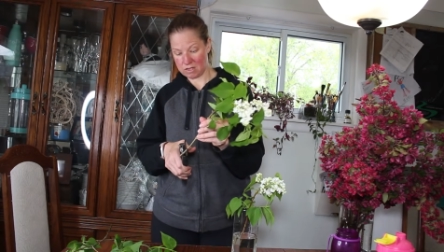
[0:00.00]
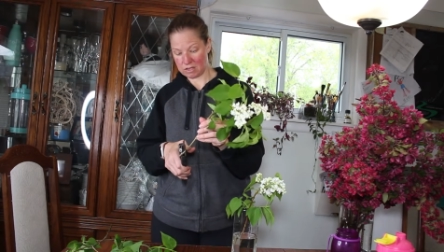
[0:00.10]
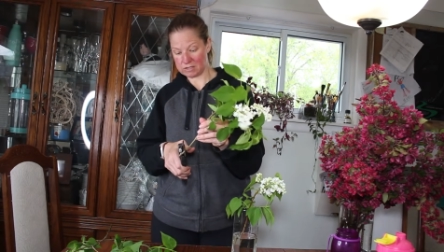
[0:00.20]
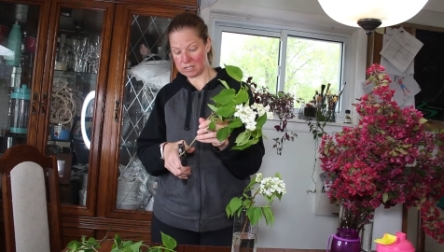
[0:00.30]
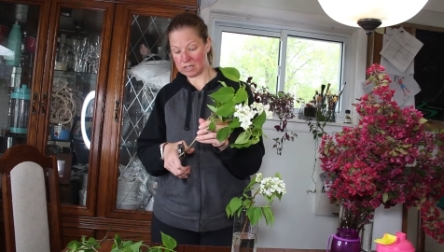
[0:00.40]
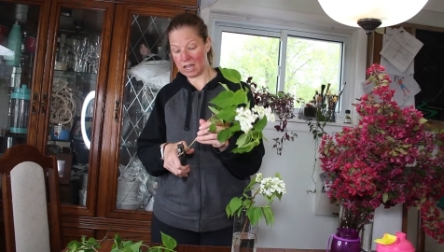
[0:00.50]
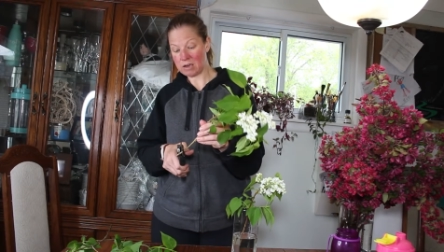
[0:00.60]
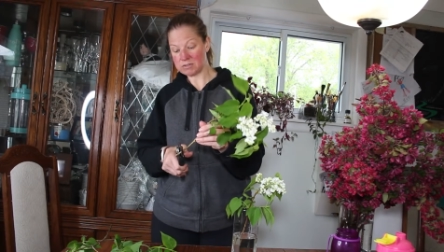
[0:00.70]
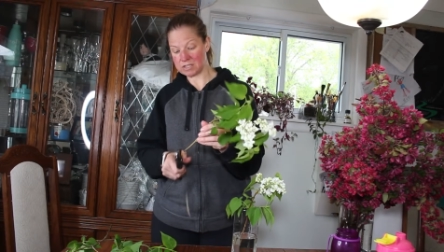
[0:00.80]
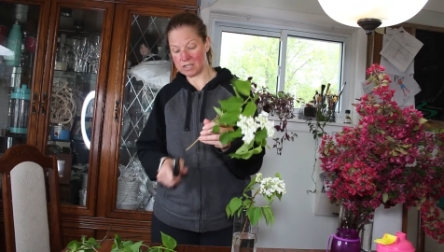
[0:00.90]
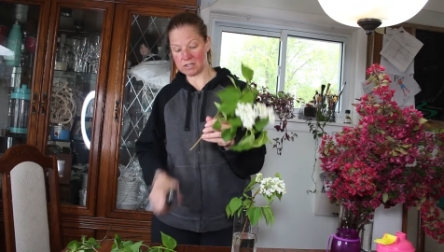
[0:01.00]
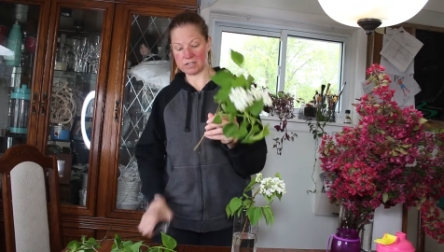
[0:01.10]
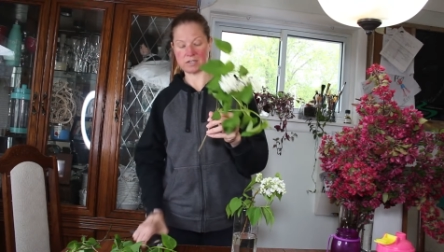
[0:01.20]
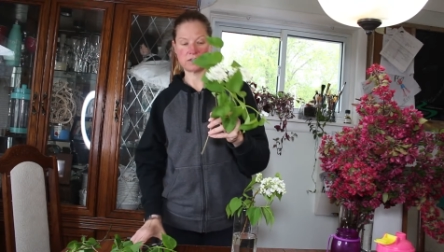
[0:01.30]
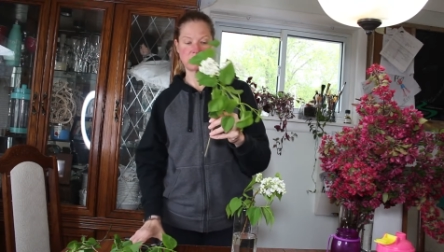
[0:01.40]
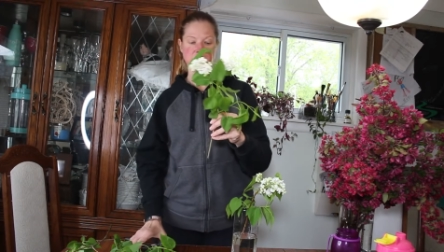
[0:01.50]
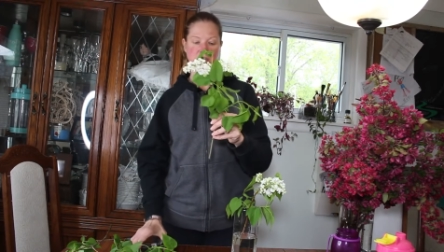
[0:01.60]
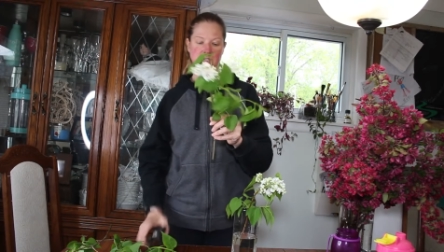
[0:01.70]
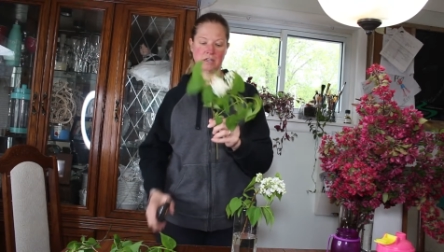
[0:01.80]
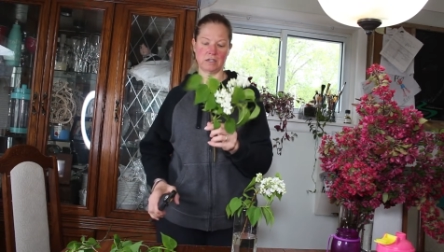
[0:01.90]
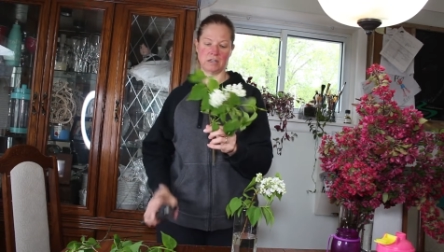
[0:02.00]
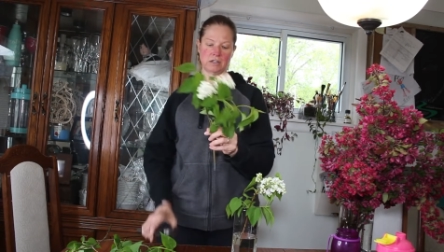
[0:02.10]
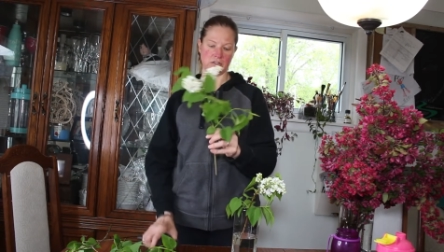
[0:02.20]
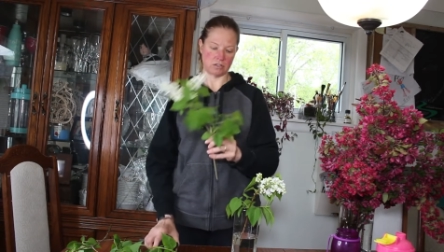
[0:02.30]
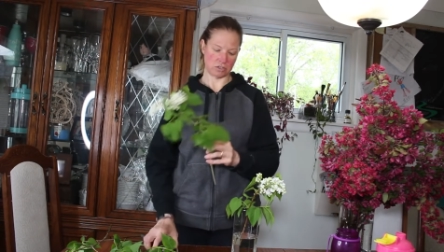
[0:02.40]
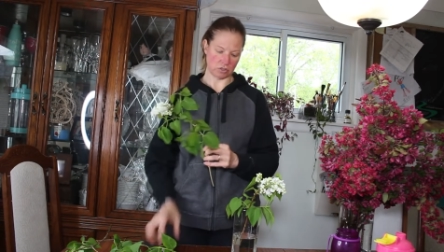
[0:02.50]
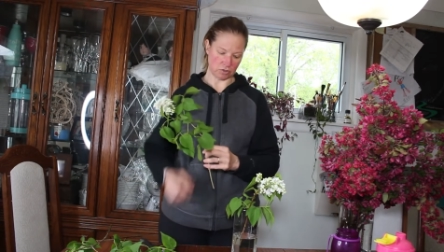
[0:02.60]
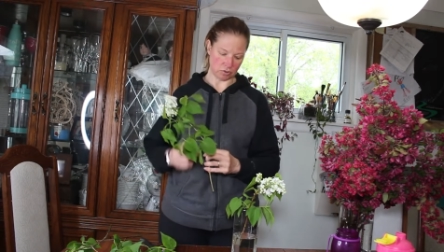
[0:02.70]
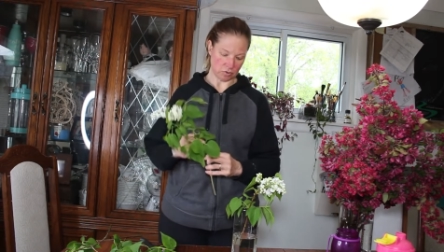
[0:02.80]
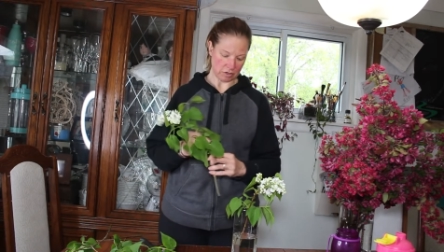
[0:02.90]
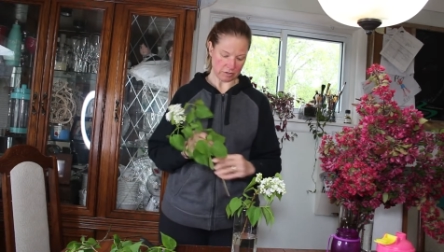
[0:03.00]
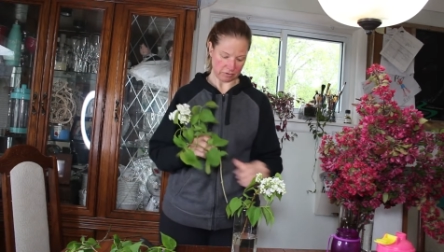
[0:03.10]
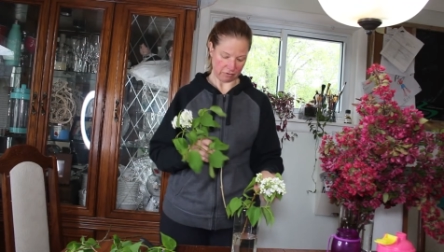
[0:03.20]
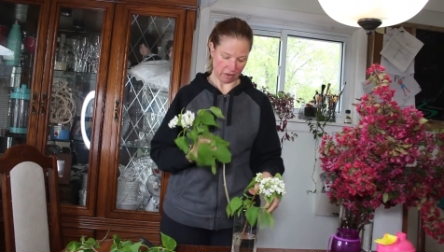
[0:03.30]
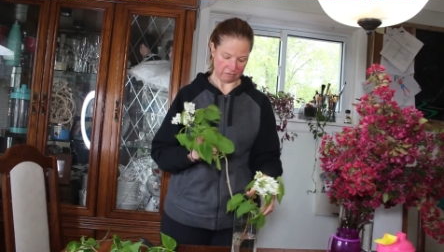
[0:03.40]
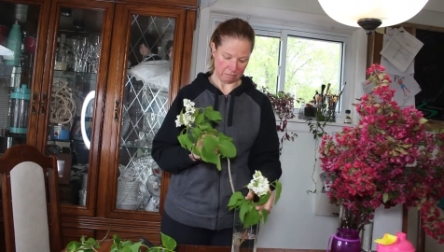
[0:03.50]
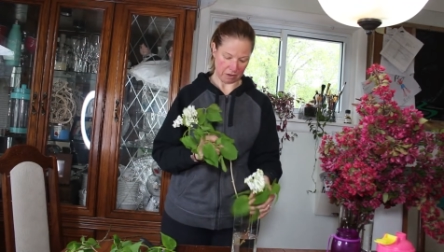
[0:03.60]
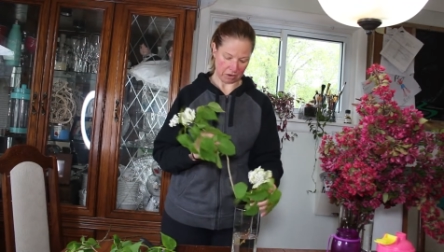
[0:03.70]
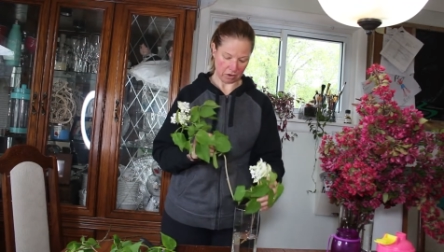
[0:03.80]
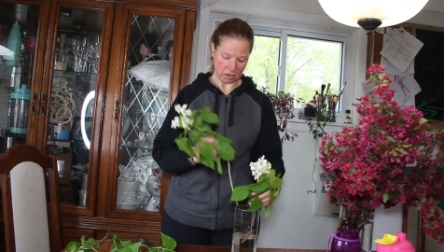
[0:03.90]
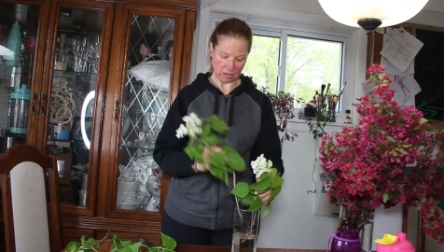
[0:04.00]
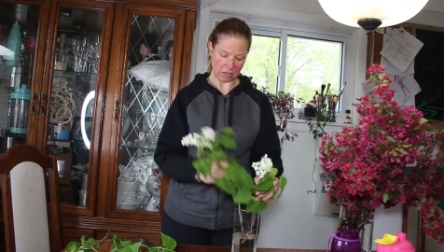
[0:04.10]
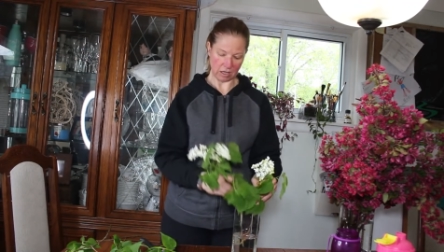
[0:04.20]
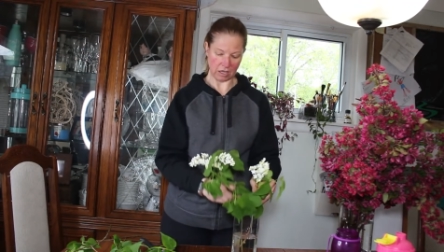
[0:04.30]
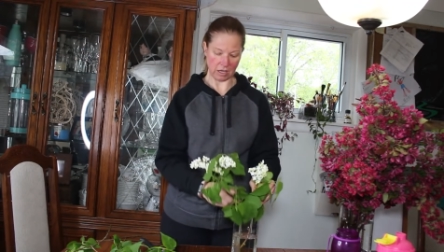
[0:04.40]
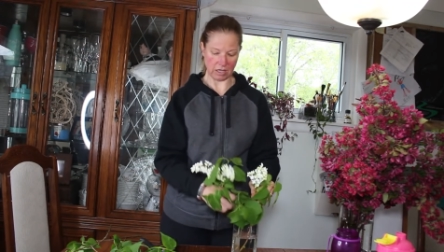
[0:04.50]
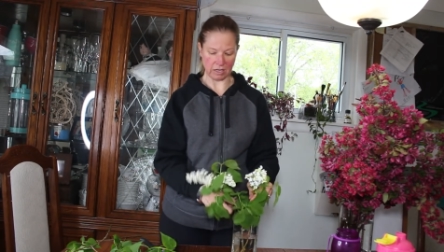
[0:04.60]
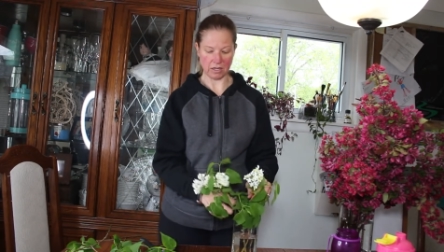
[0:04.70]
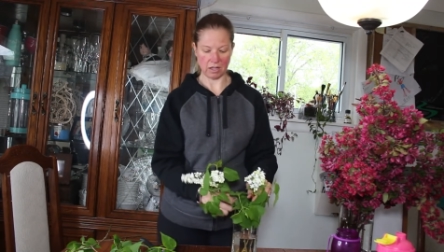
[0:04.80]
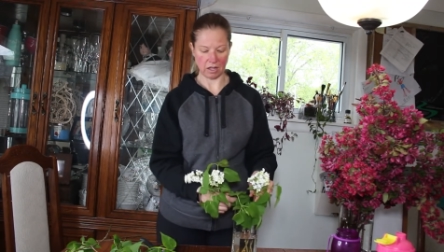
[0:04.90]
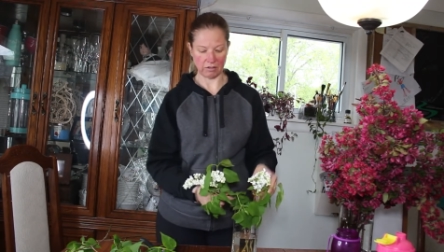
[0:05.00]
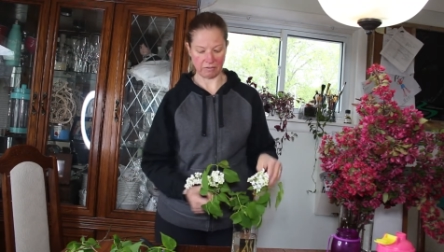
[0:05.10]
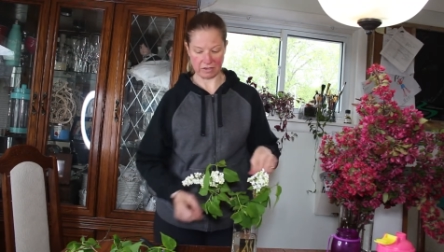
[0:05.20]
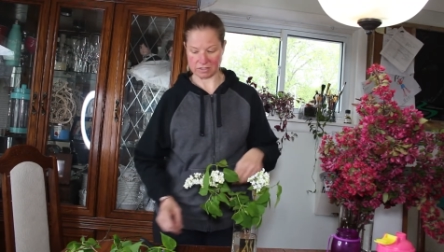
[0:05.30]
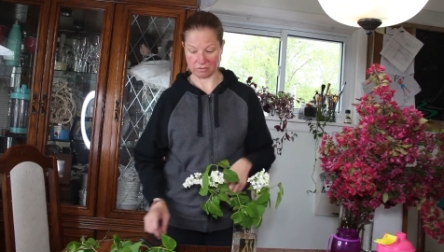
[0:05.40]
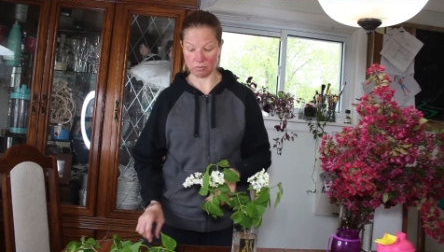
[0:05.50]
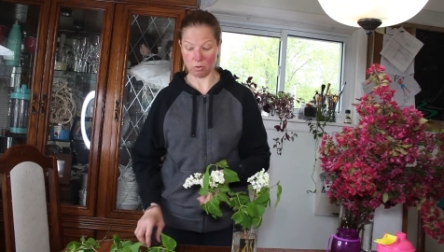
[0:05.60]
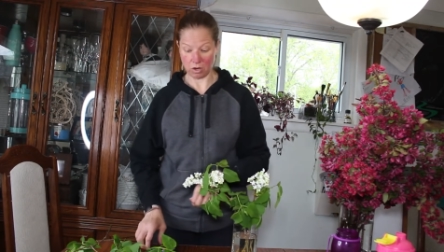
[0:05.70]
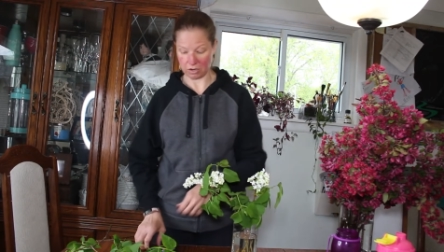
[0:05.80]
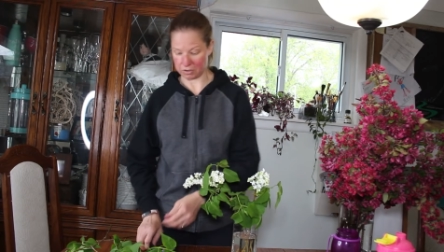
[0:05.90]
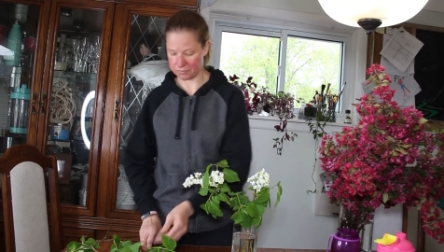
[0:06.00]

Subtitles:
because it allows it to survive better in a vase of water.